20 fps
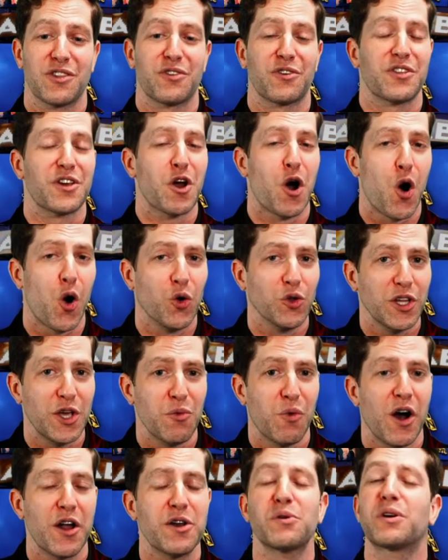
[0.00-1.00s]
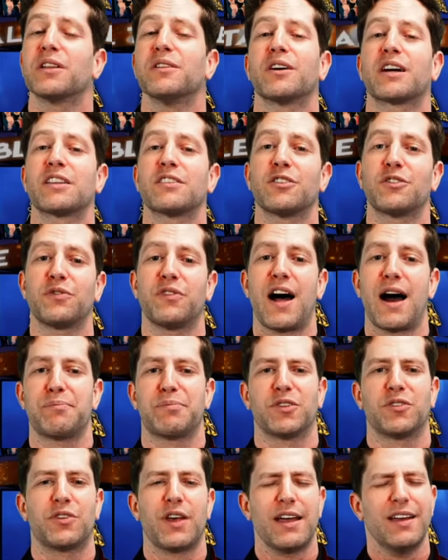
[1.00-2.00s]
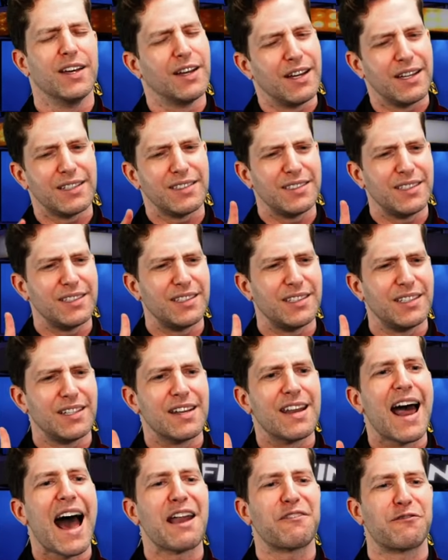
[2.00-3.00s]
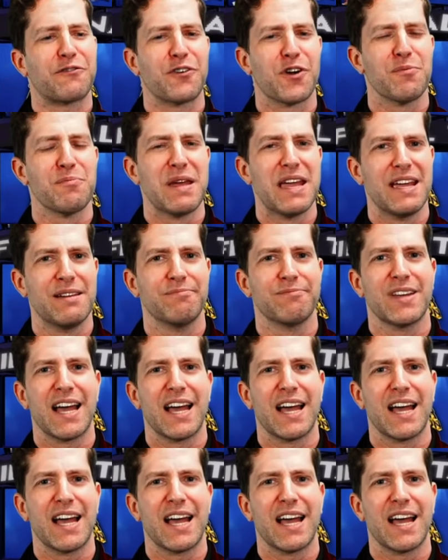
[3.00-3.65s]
They're the only one who can look at this flop and say, eh, not for me.